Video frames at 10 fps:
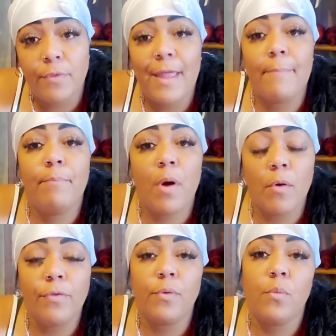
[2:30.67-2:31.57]
They
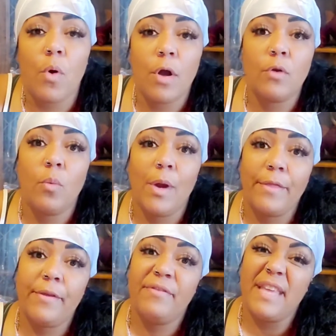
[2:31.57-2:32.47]
both walk
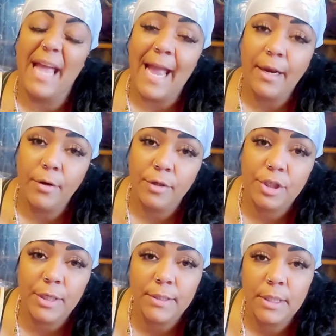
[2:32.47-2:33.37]
with the
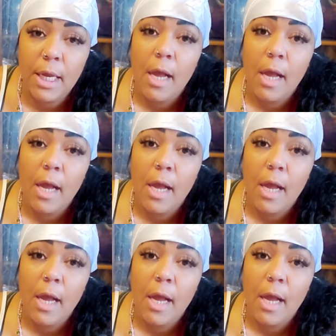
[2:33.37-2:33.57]
energies